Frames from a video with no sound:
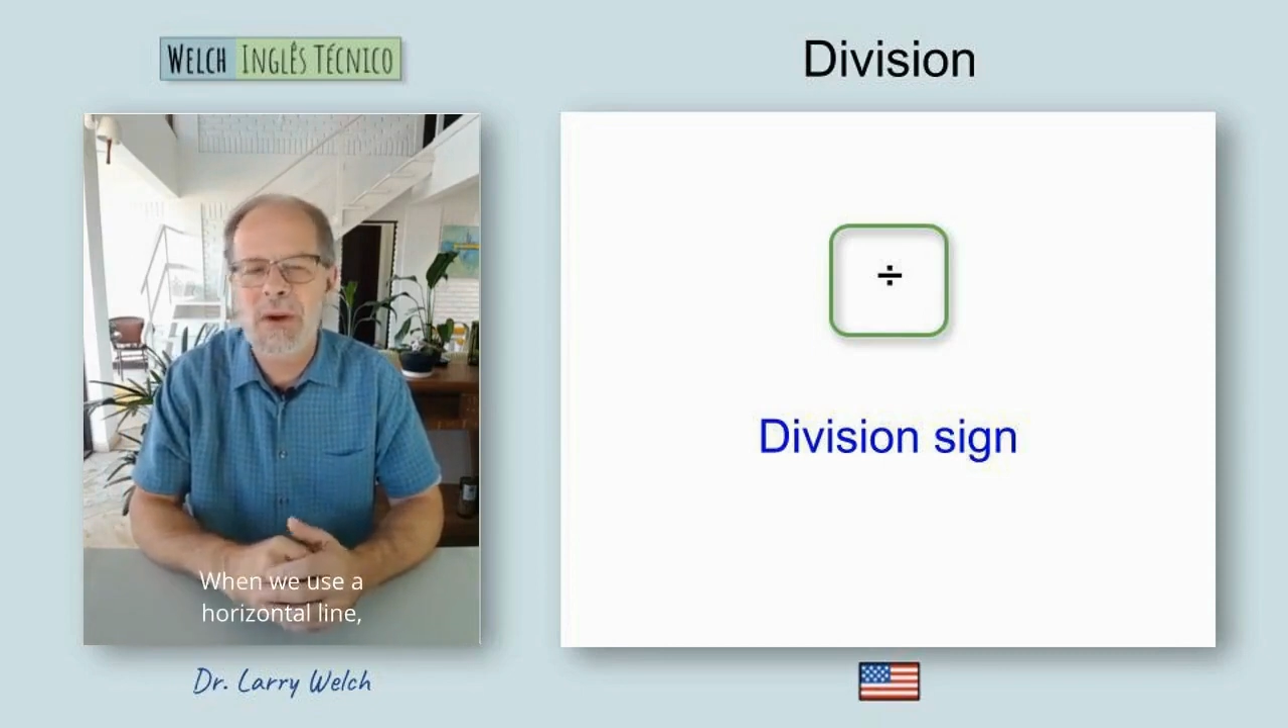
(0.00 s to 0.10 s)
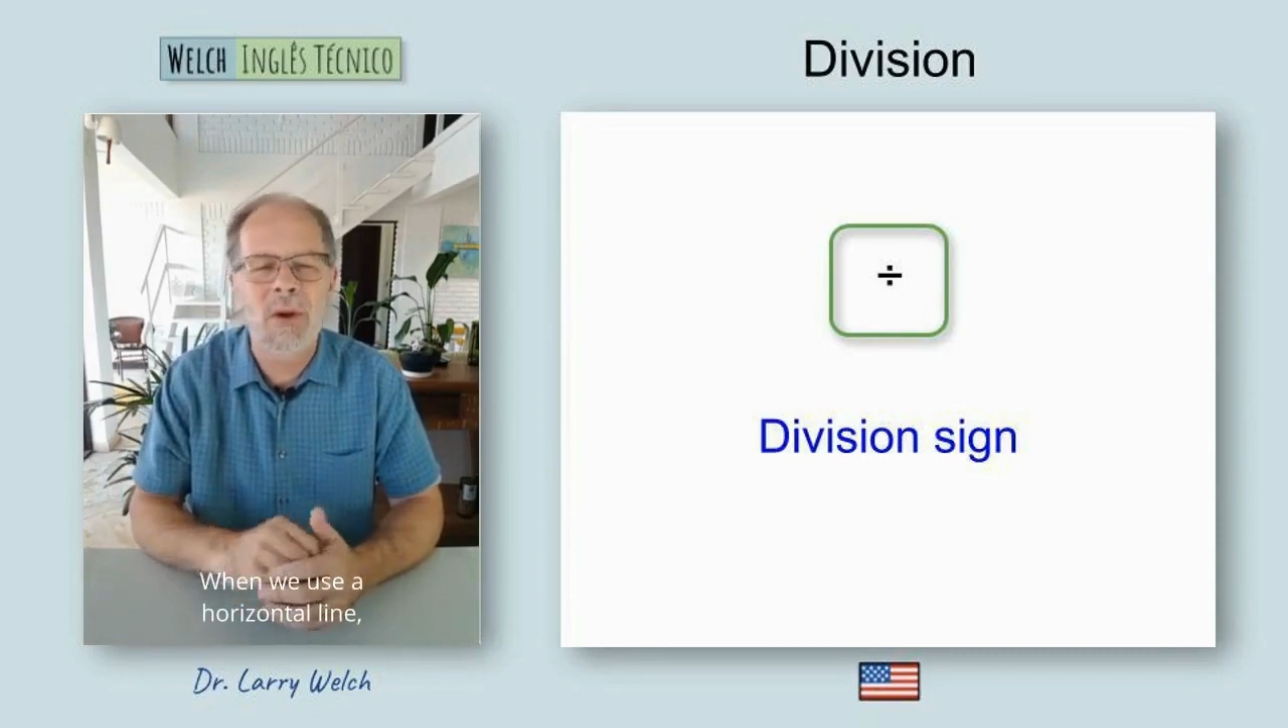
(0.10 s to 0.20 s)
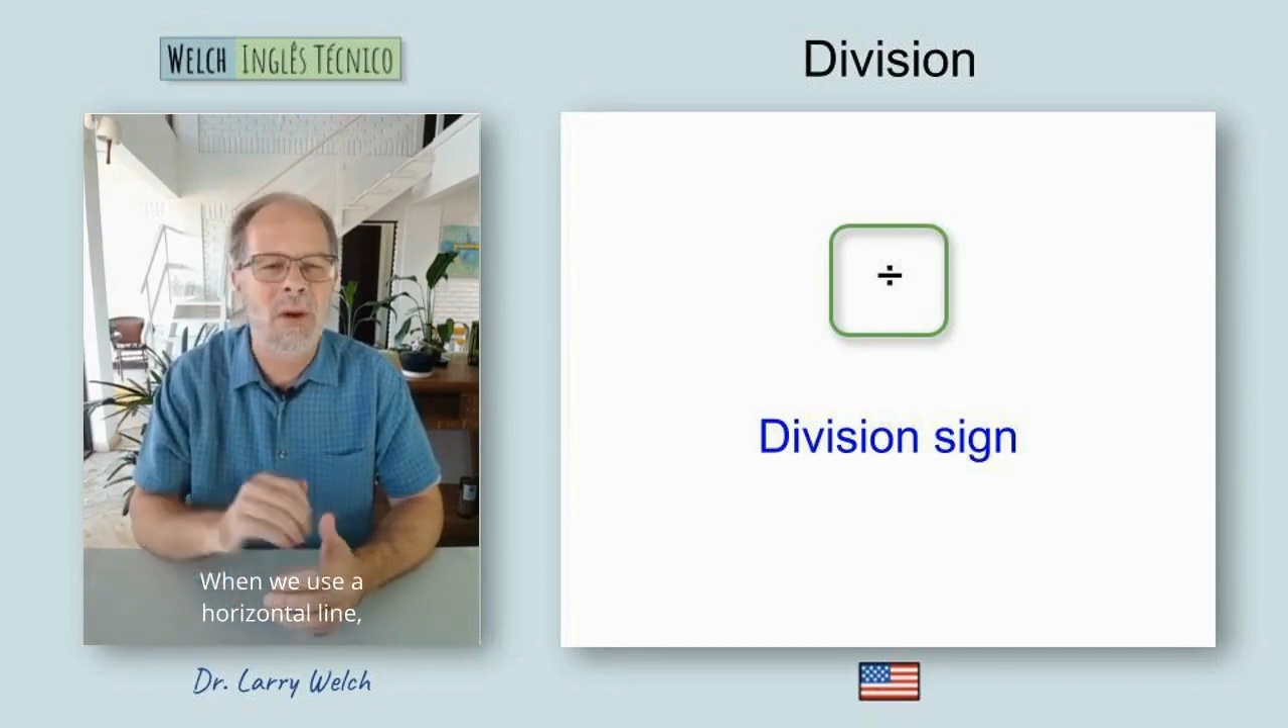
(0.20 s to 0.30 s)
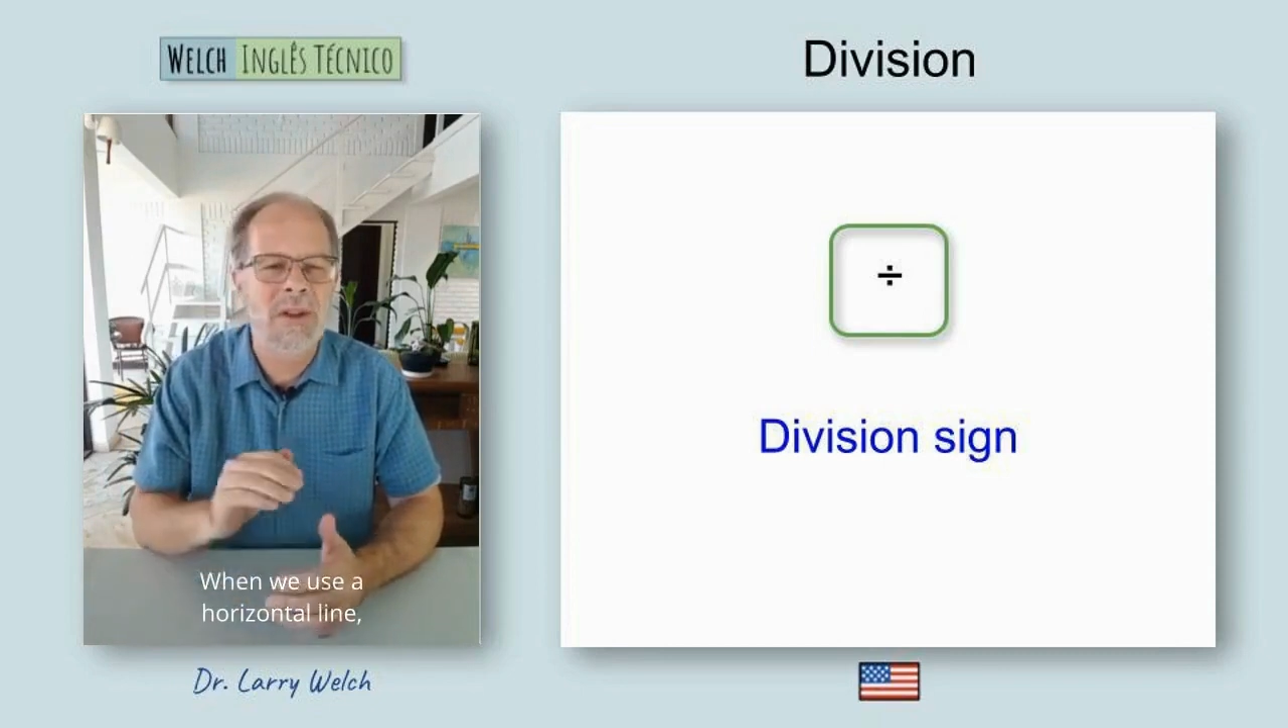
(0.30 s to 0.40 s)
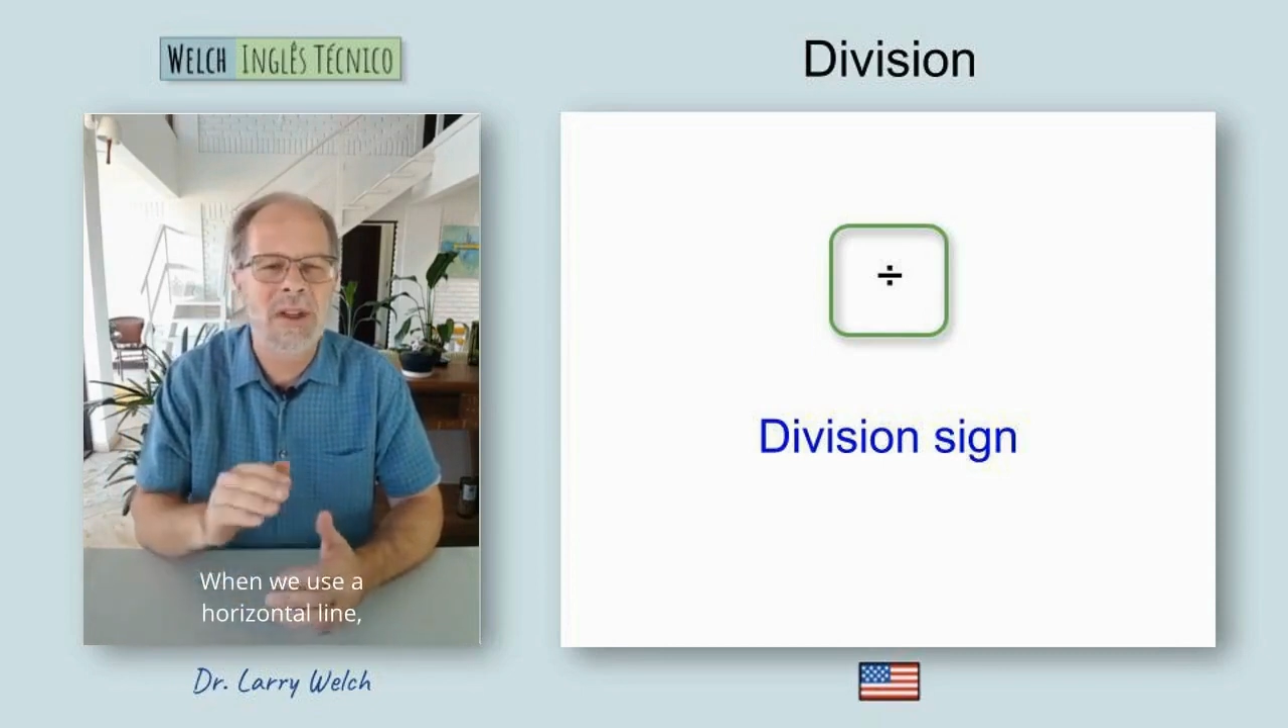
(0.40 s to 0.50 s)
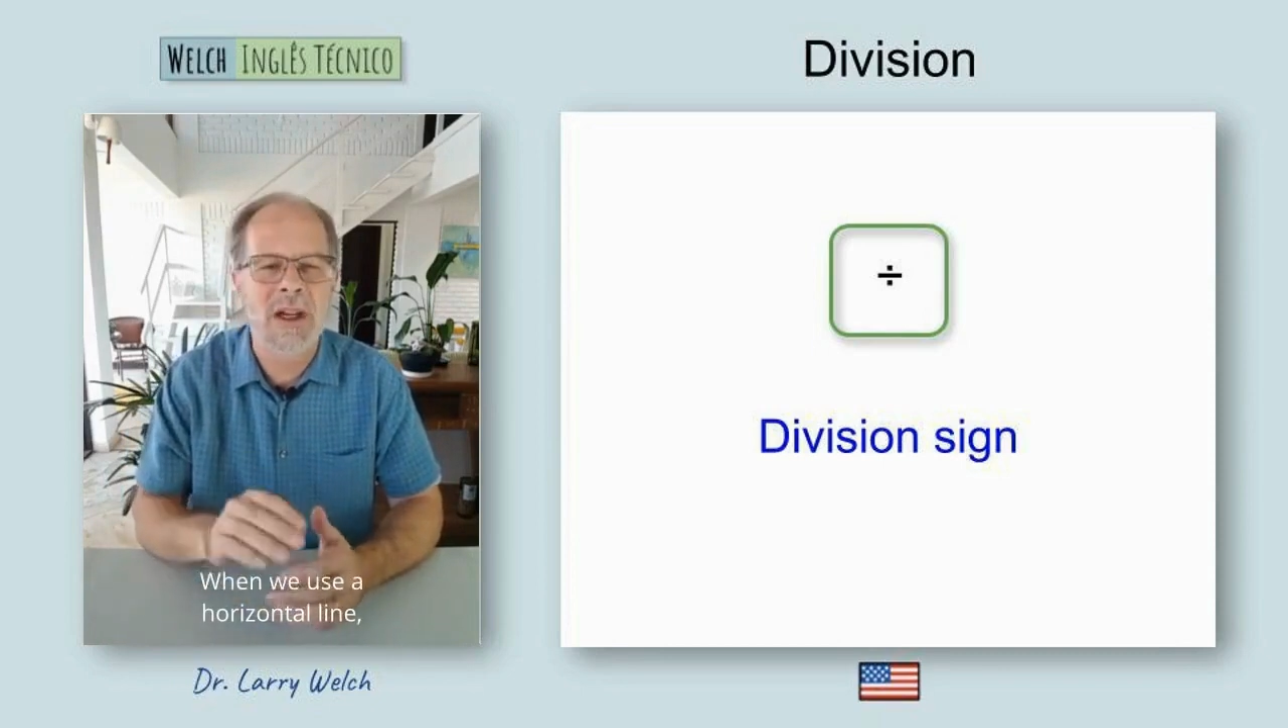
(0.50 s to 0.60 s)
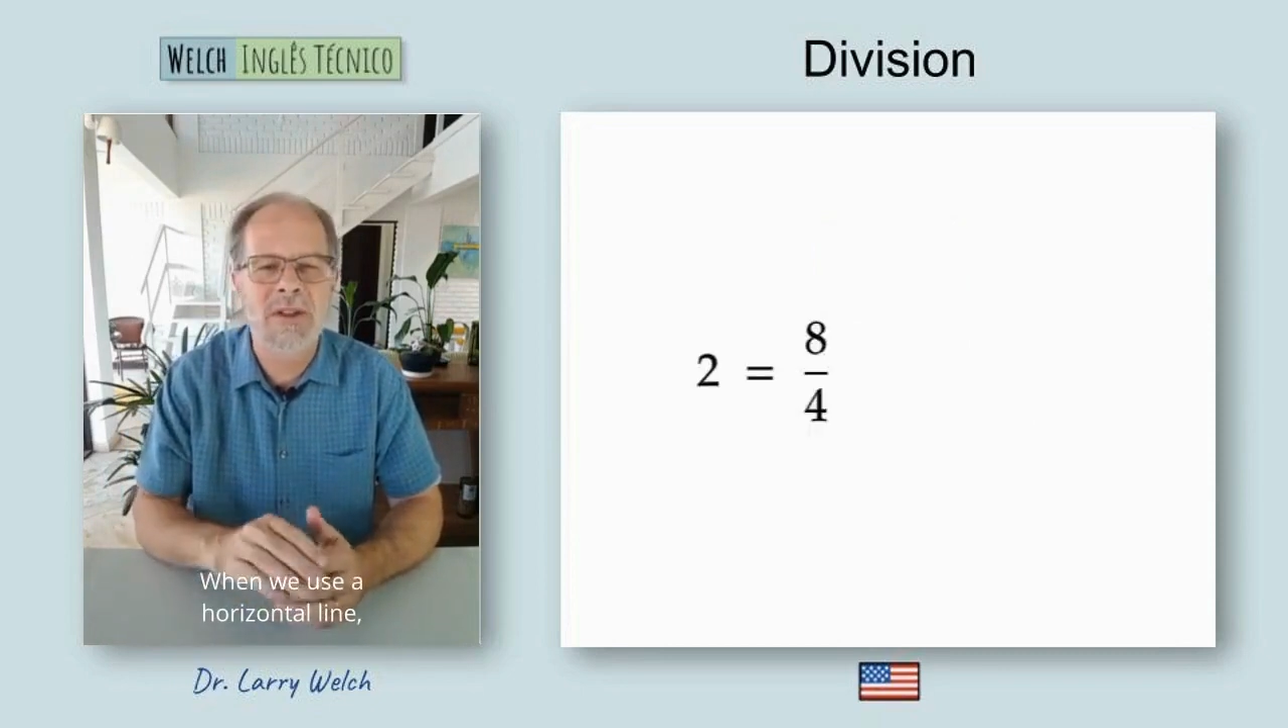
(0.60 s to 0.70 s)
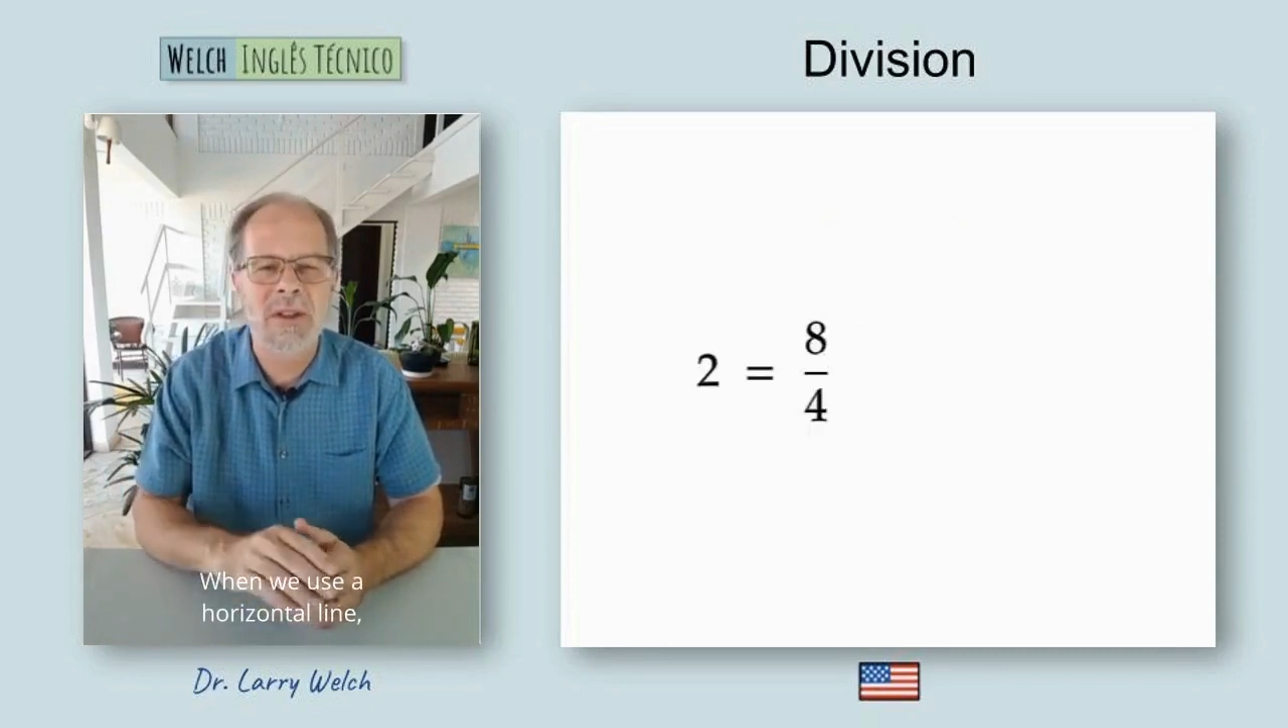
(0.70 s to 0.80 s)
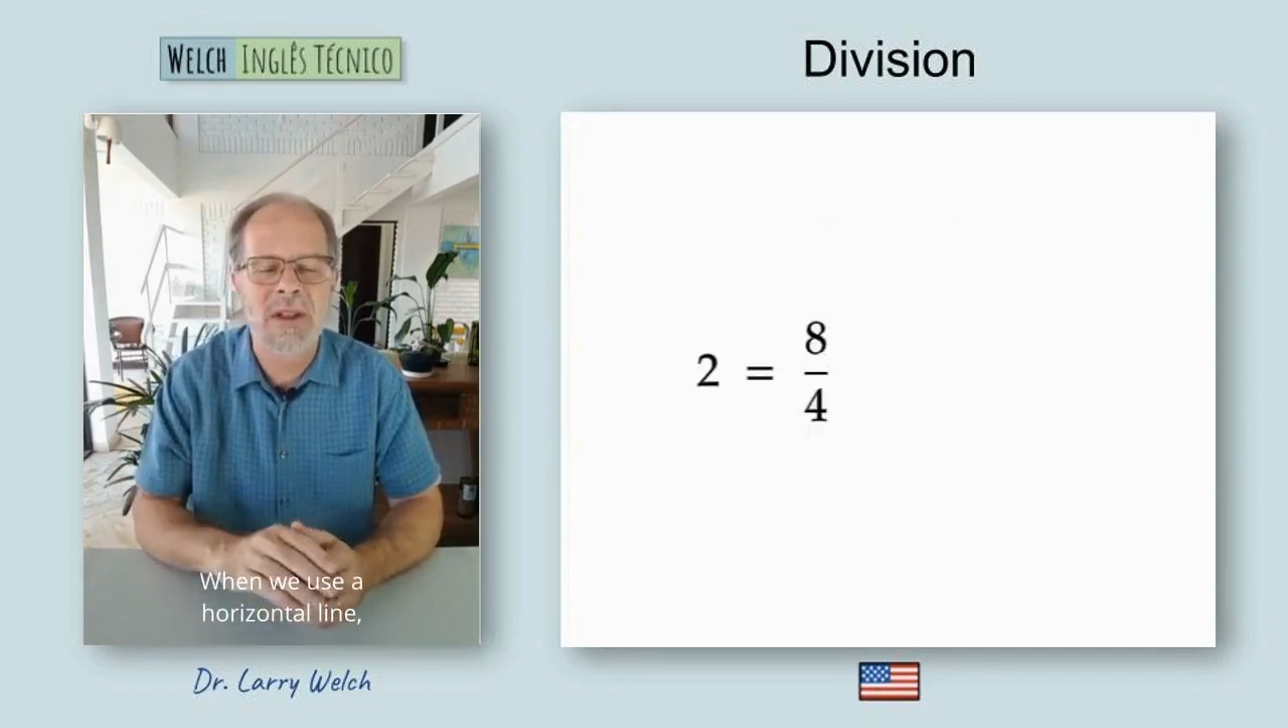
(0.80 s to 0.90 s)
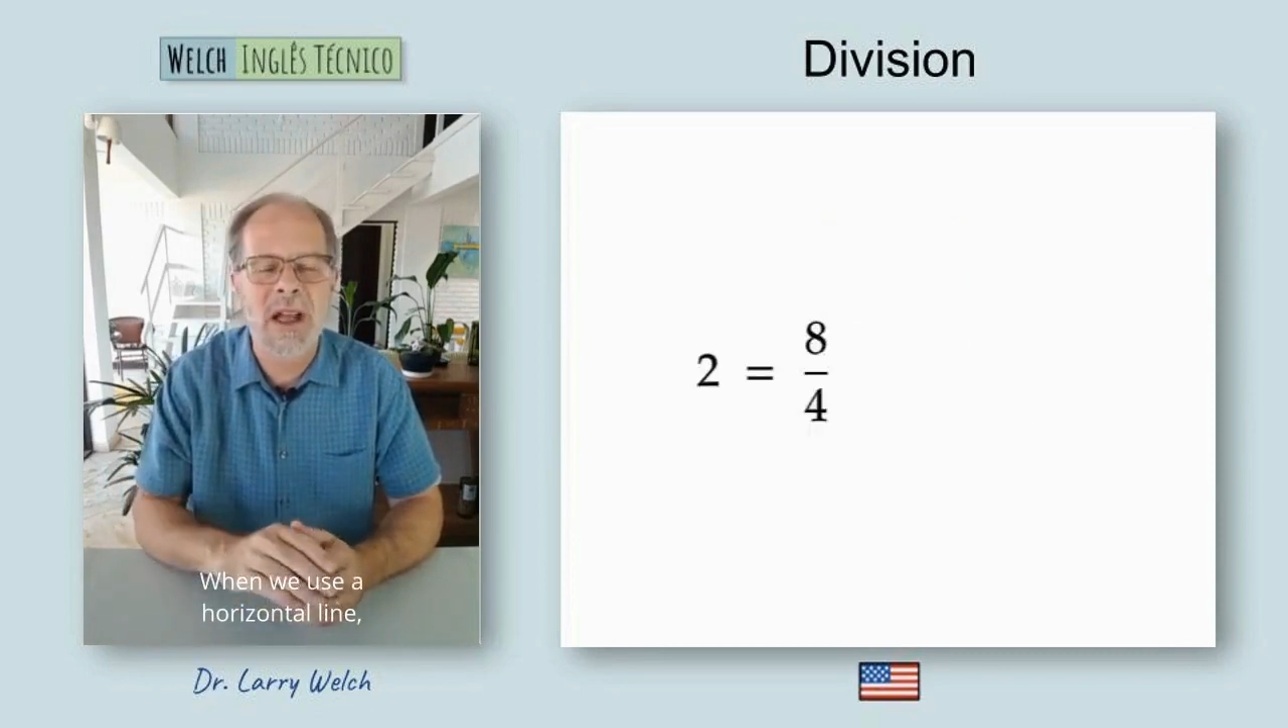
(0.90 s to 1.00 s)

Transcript: horizontal